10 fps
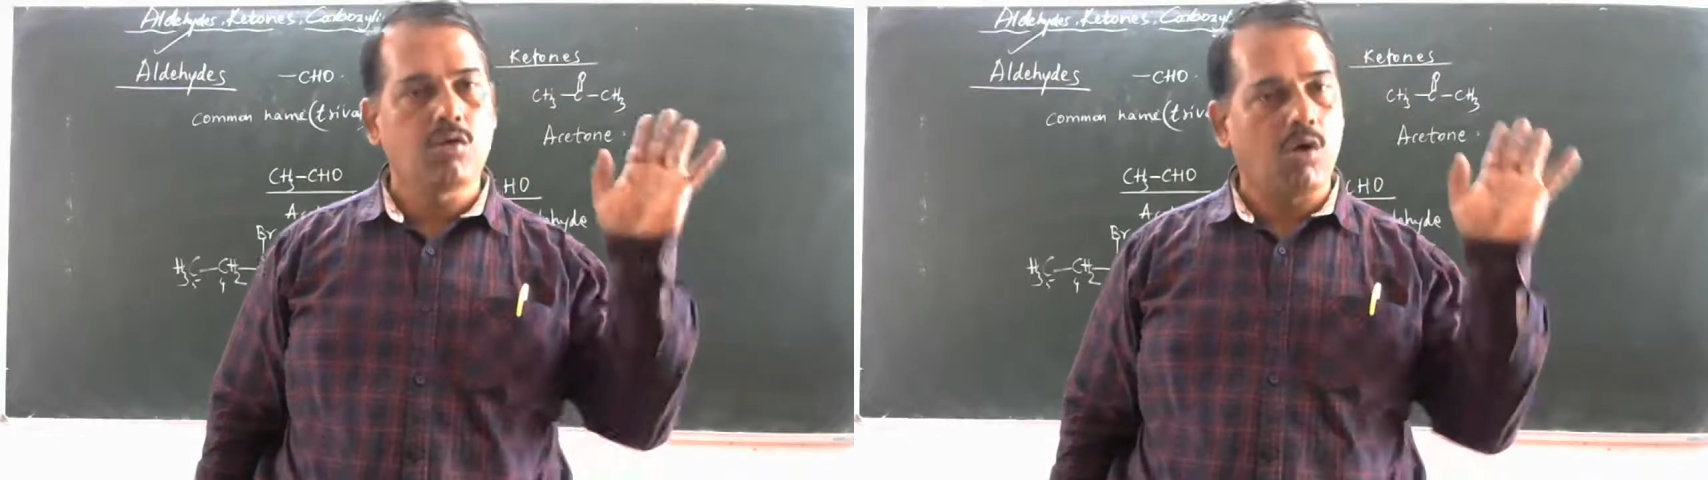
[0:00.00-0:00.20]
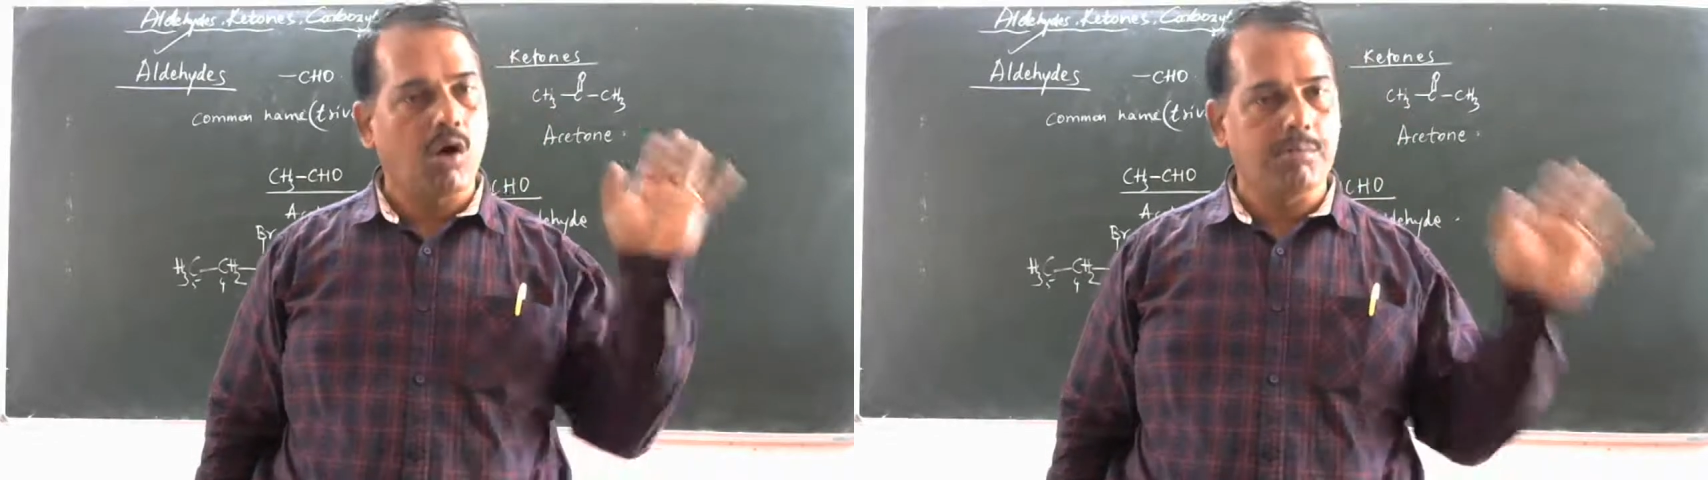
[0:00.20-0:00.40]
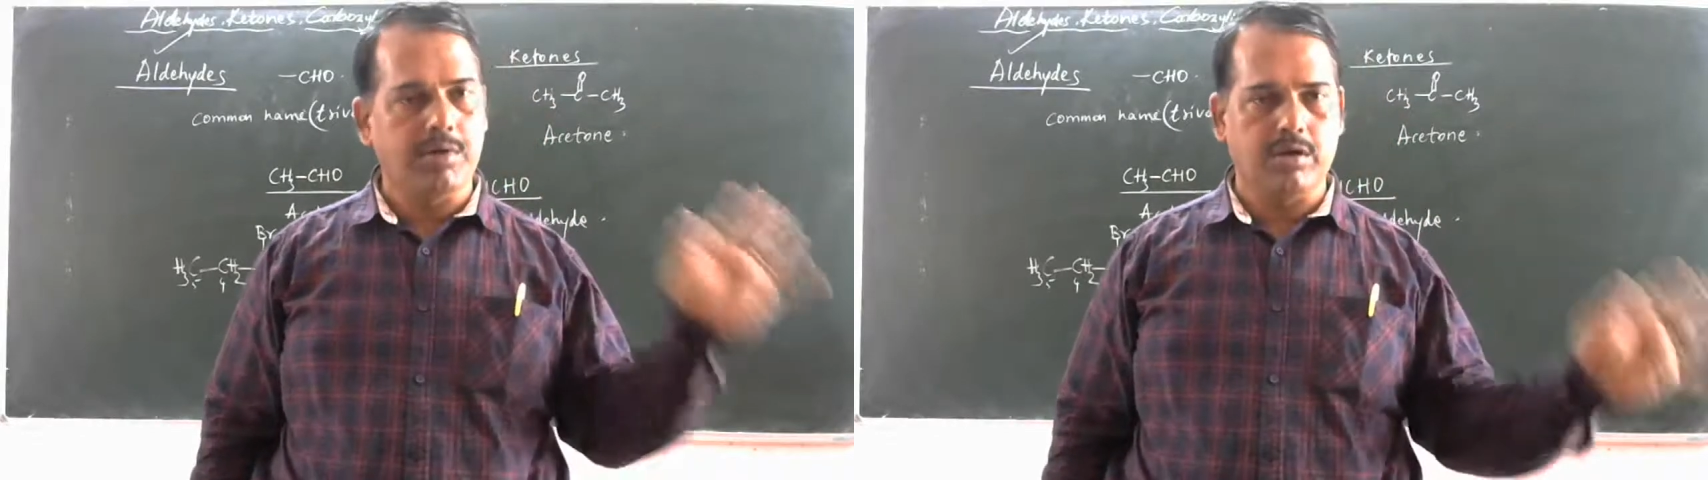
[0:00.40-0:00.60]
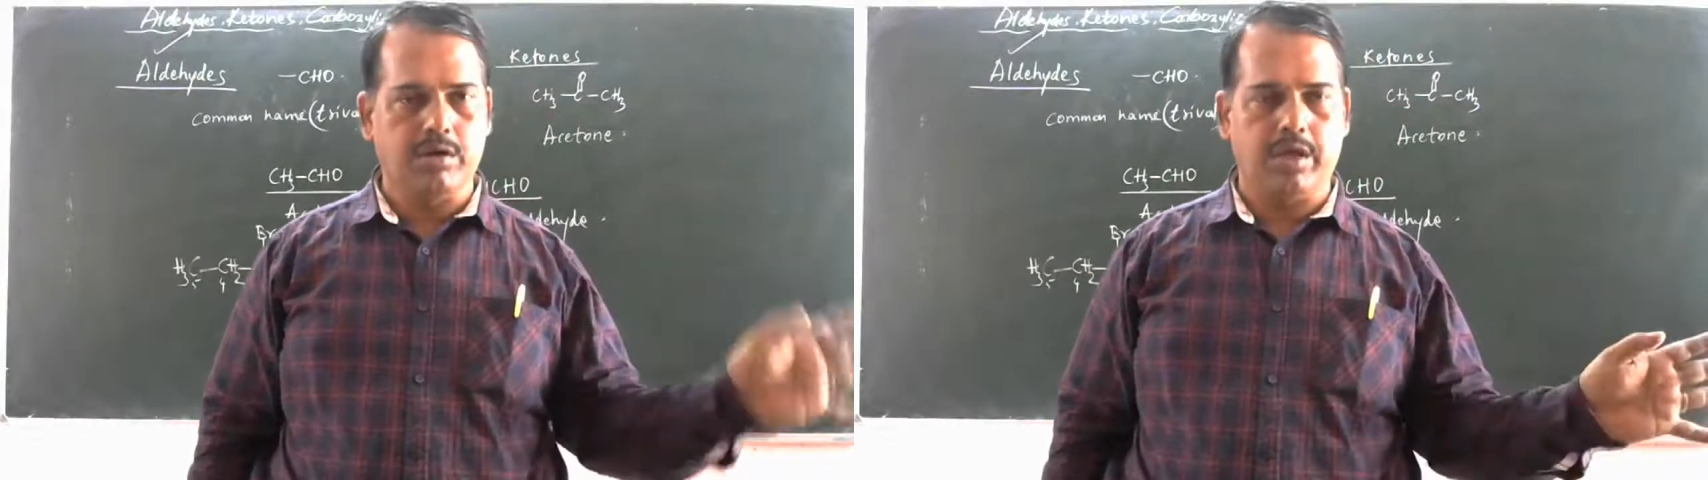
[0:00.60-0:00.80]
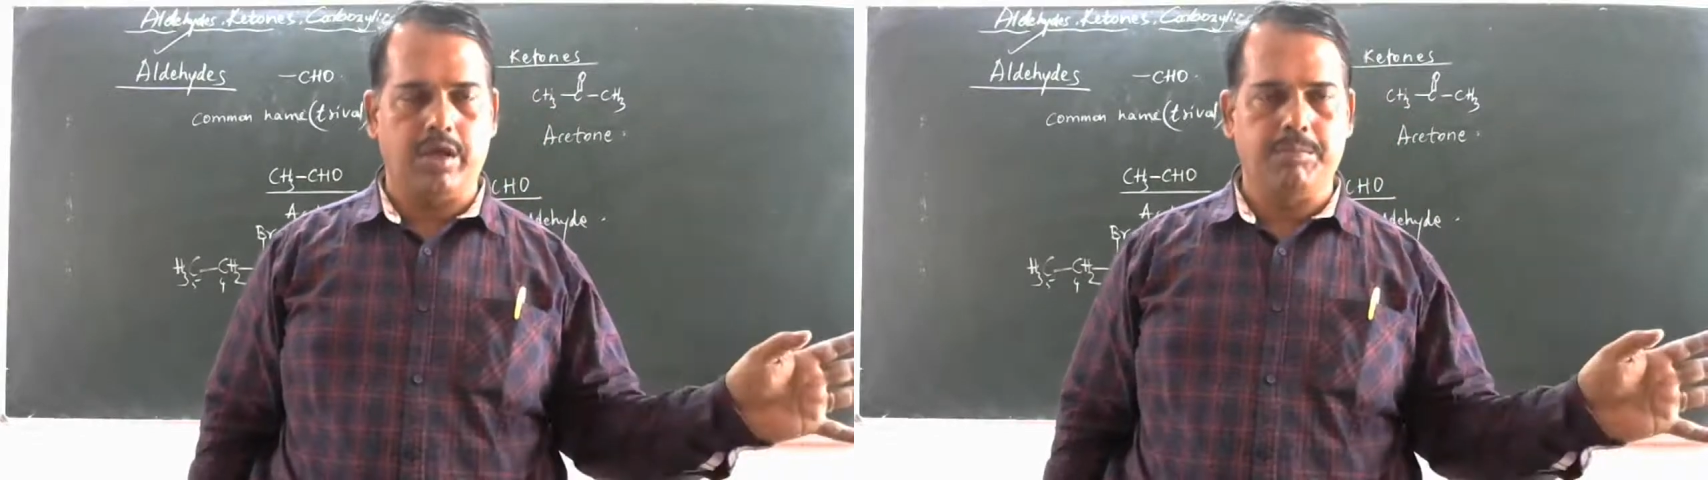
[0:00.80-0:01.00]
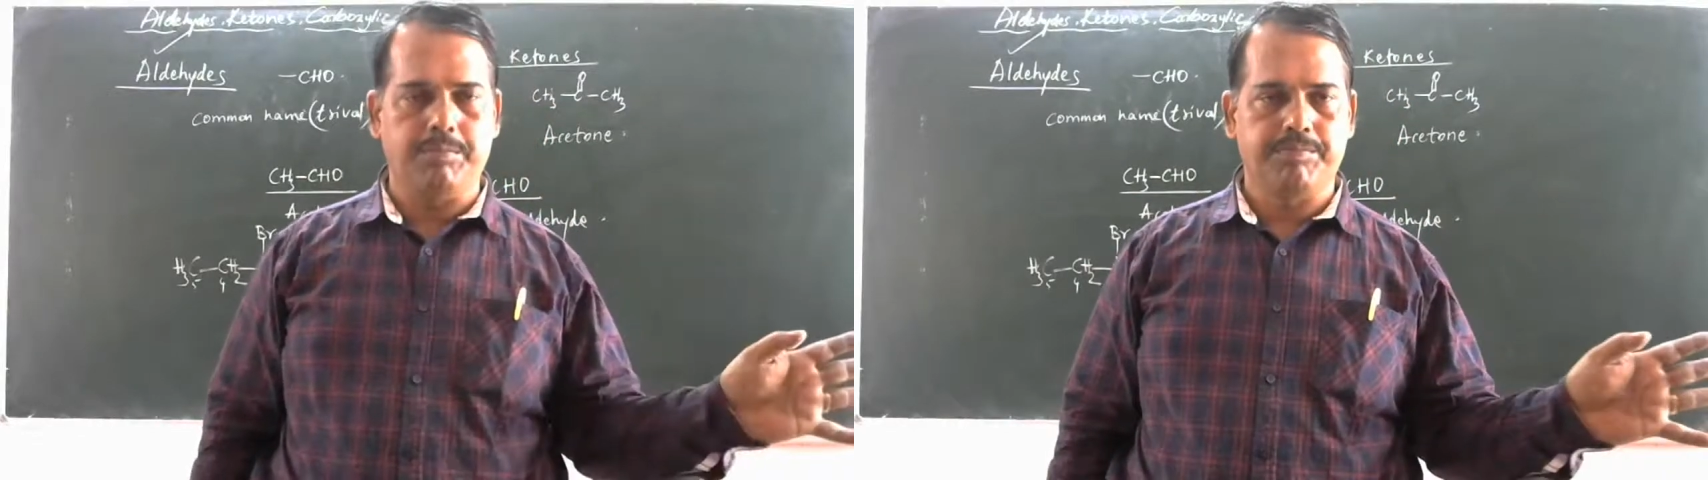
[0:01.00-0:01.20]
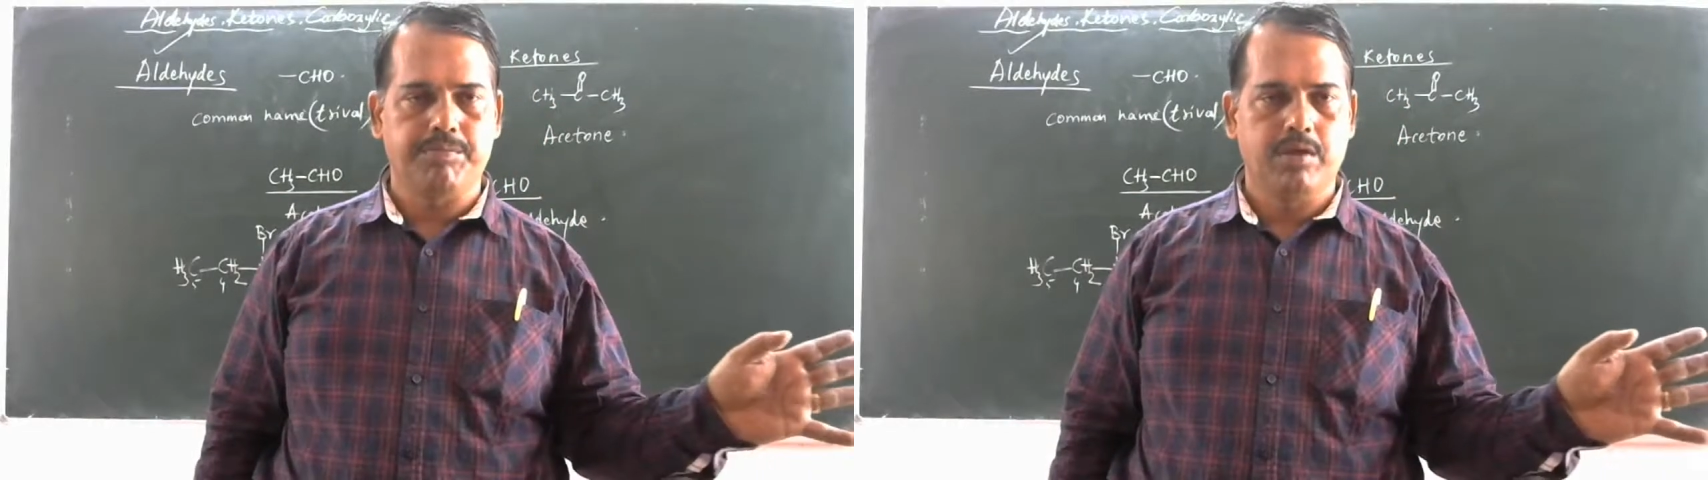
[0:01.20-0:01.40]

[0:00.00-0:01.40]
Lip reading: common name.